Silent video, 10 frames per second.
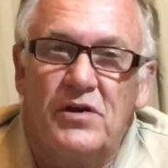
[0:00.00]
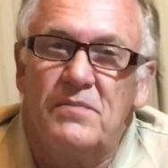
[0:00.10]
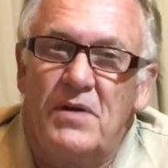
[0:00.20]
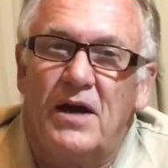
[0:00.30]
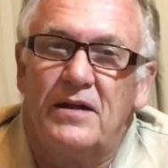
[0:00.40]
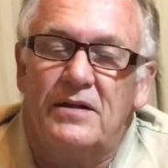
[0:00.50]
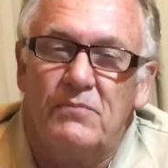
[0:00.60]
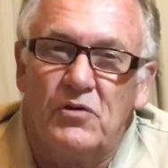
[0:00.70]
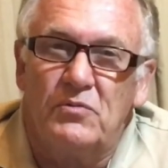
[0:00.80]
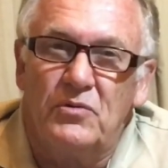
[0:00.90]
behind the
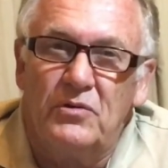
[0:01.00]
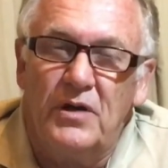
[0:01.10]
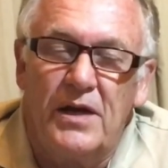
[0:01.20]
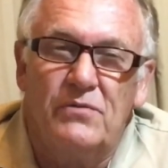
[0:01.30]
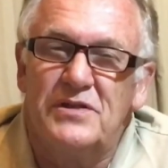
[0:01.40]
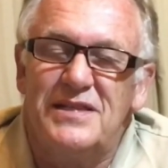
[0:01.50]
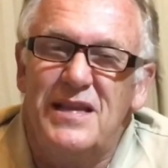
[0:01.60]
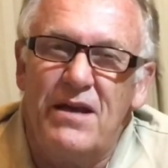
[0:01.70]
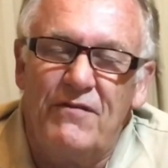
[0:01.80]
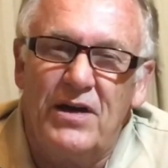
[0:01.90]
Boerboel, and who was
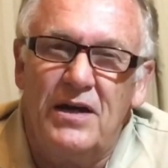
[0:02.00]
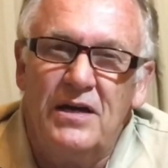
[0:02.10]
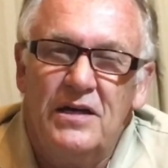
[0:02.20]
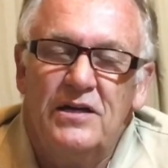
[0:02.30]
never